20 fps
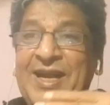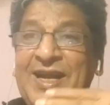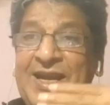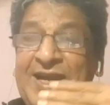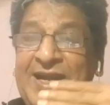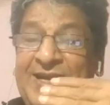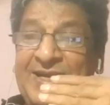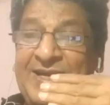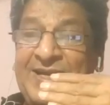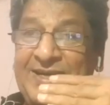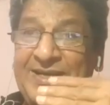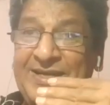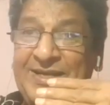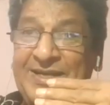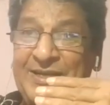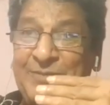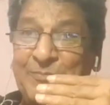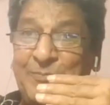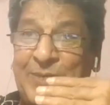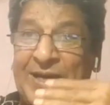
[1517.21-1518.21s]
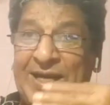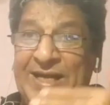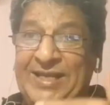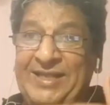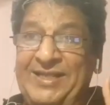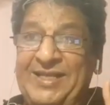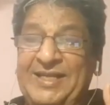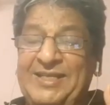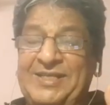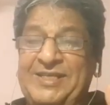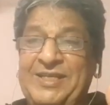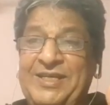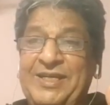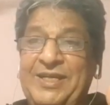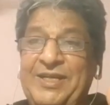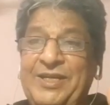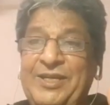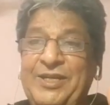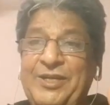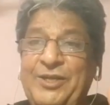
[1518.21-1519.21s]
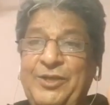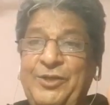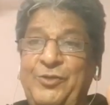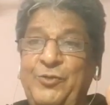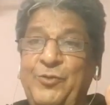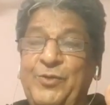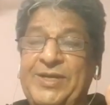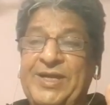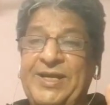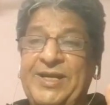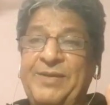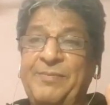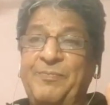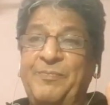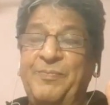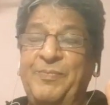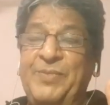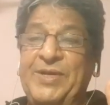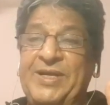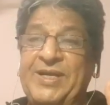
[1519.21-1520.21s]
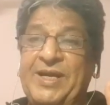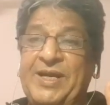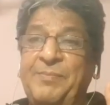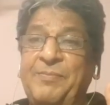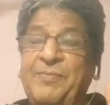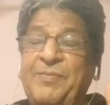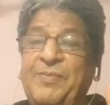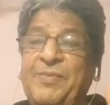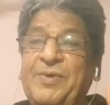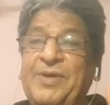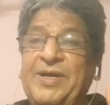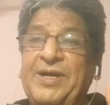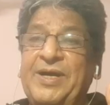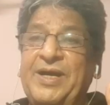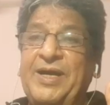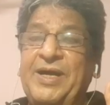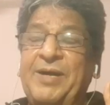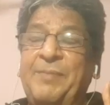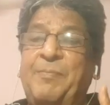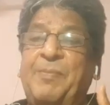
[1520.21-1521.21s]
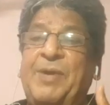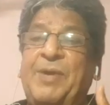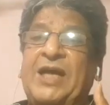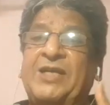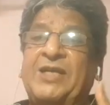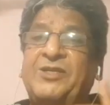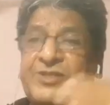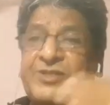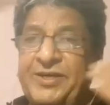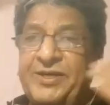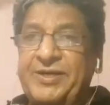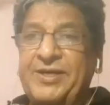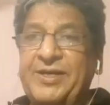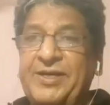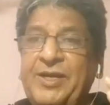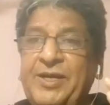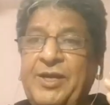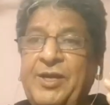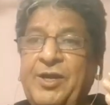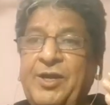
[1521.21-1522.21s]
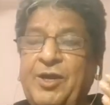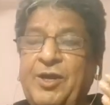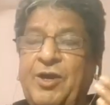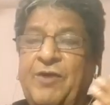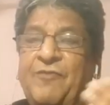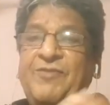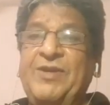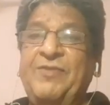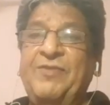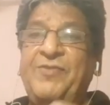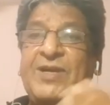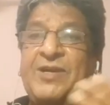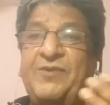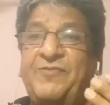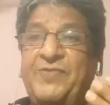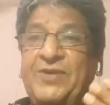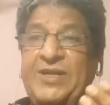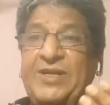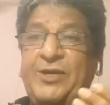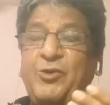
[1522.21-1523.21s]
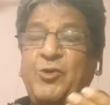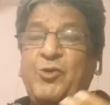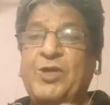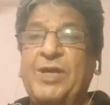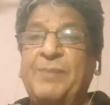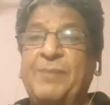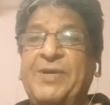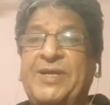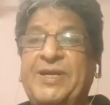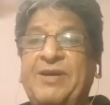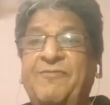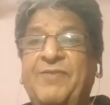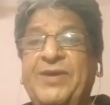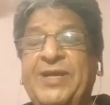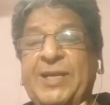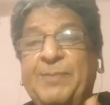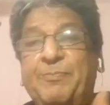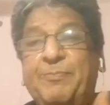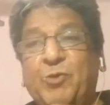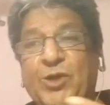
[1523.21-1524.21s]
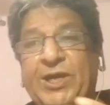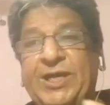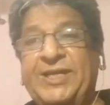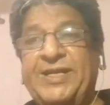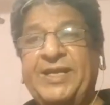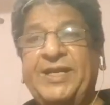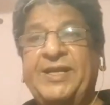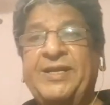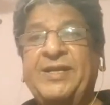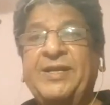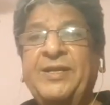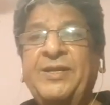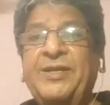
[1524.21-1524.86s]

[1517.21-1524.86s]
and by this you can become a master of different fields. You can become very poetic,